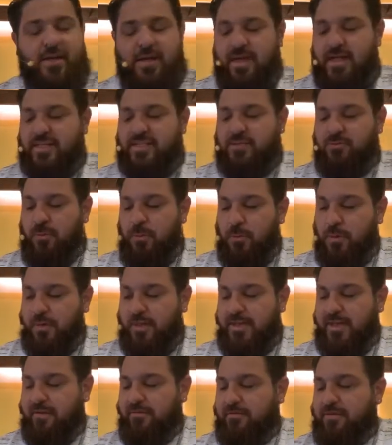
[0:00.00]
And so when we
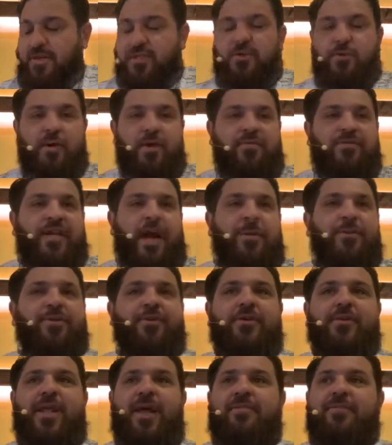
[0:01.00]
look at verse 1 of chapter
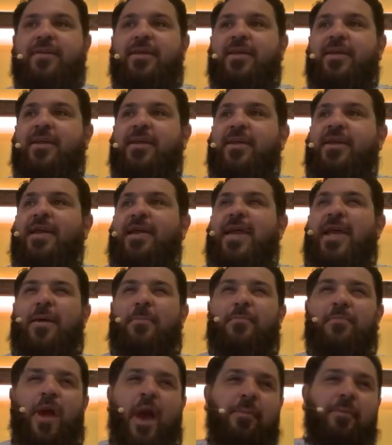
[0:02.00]
11,
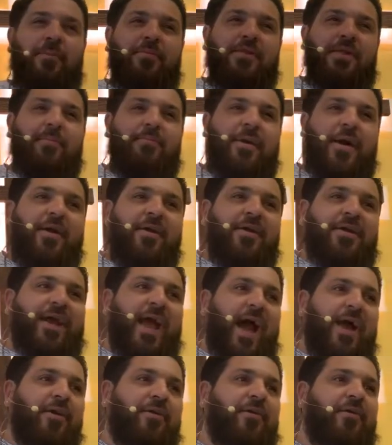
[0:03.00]
it probably better
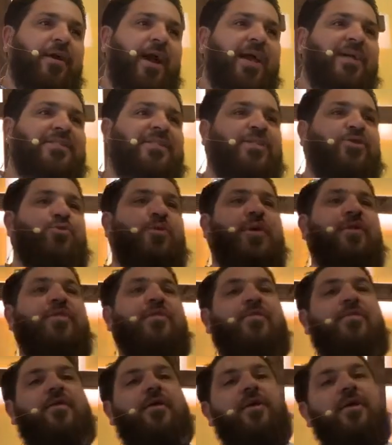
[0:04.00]
categorizes
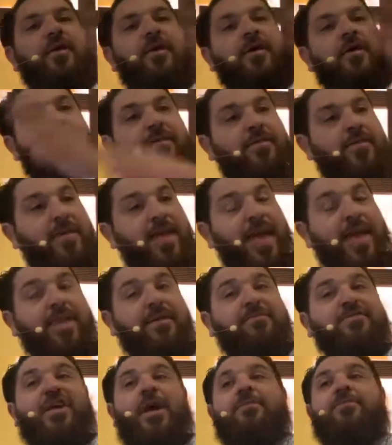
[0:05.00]
with the end
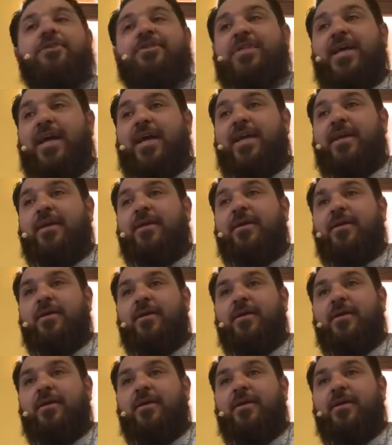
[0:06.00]
of chapter 10